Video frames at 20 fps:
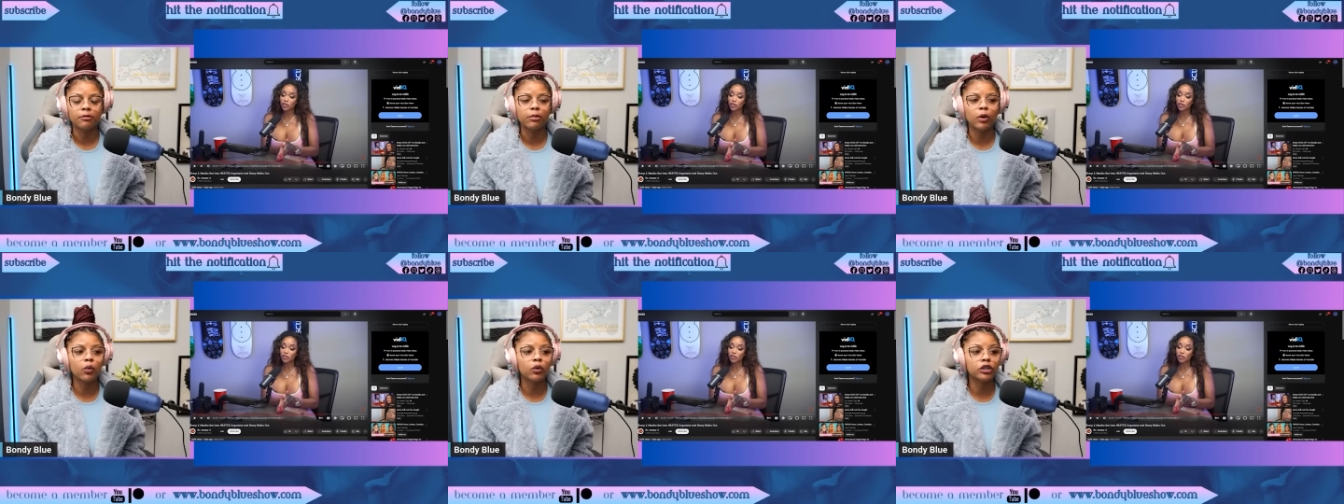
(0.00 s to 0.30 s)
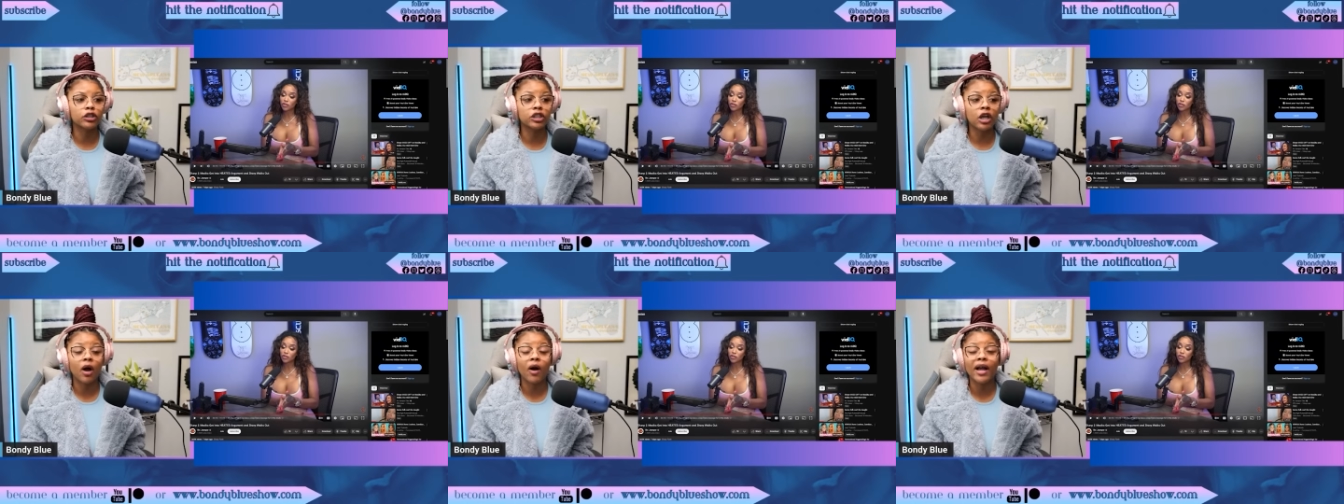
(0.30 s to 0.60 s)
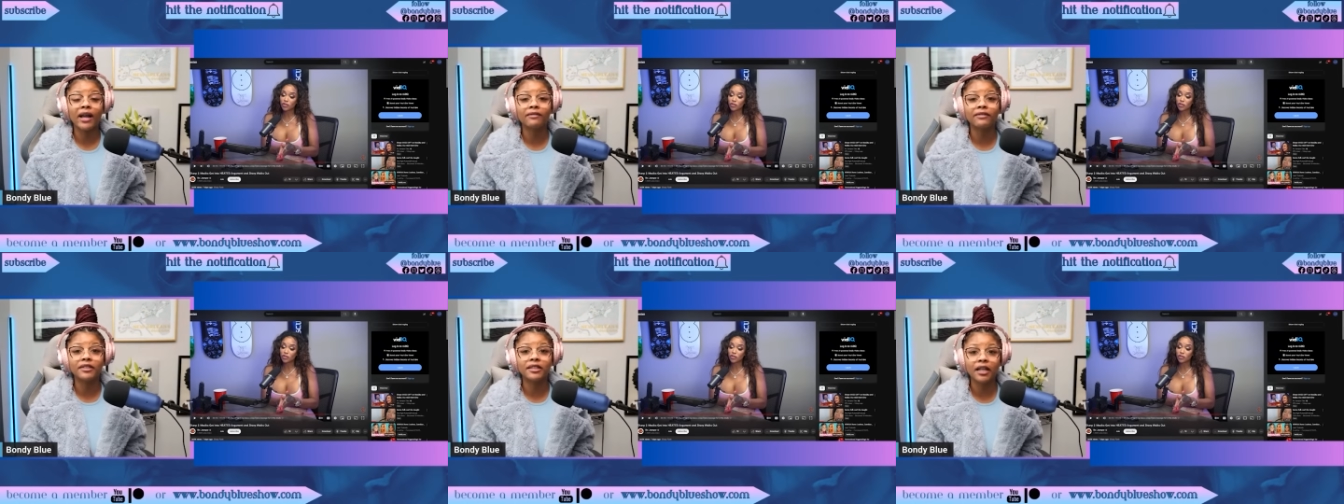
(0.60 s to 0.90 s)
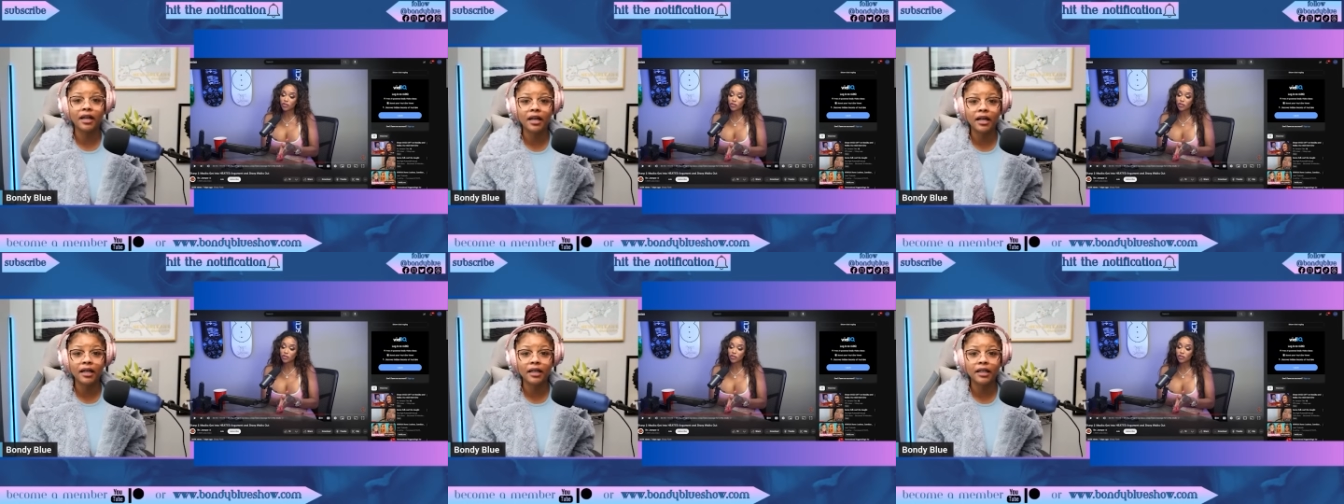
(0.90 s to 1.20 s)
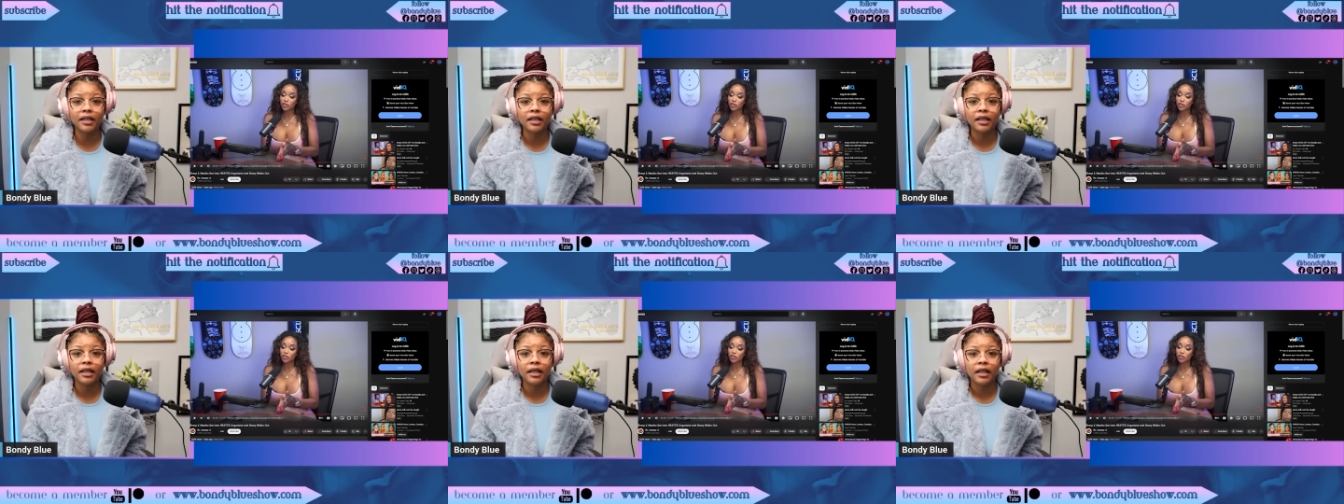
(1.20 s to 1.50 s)
But what y'all have
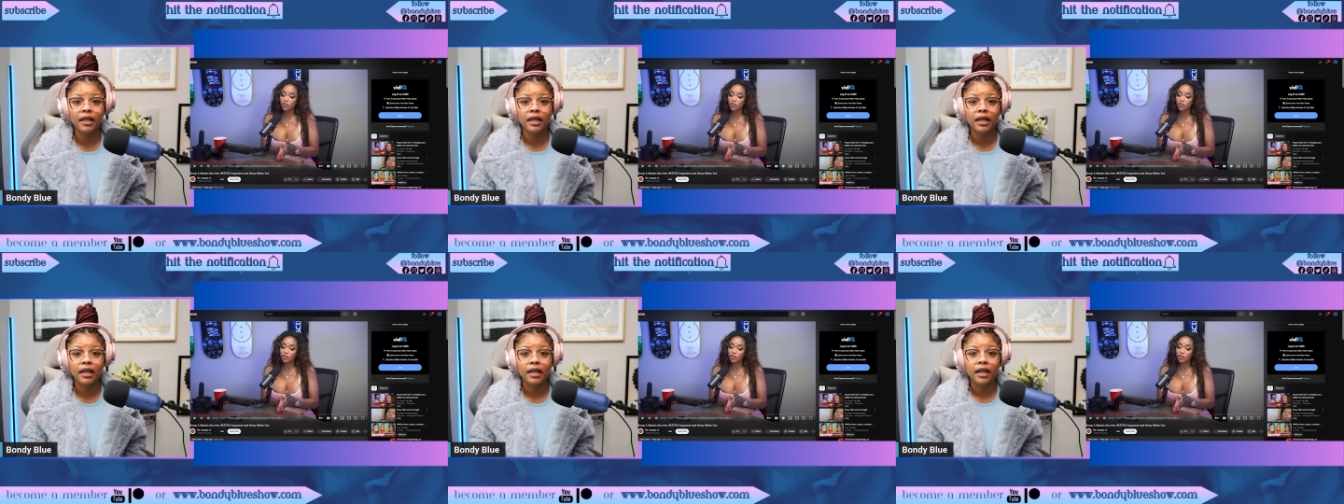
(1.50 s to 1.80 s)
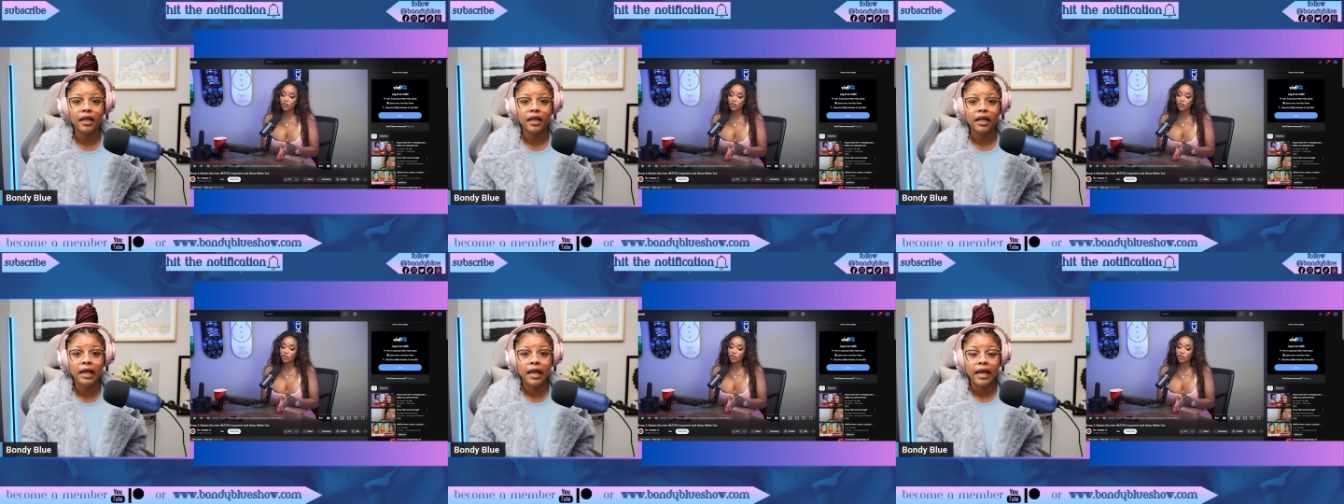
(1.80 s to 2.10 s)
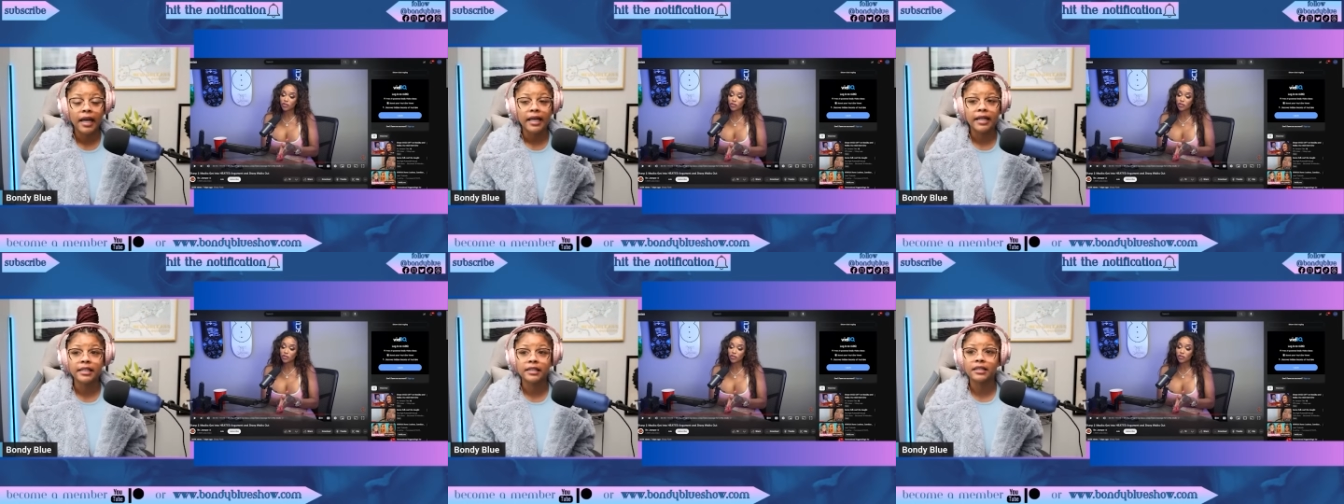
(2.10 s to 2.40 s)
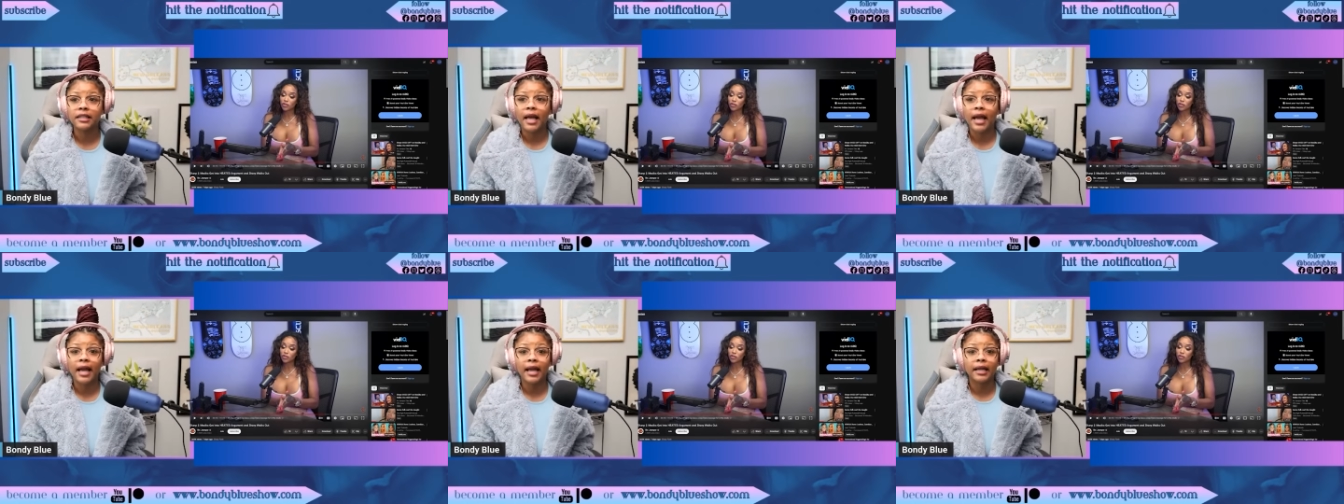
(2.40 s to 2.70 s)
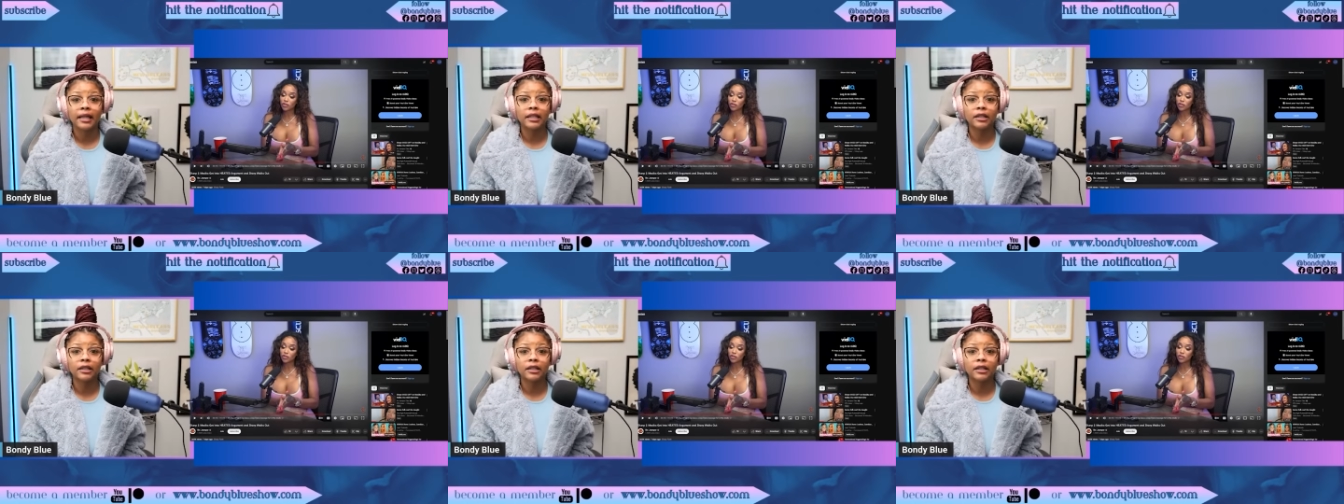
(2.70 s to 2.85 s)
done is that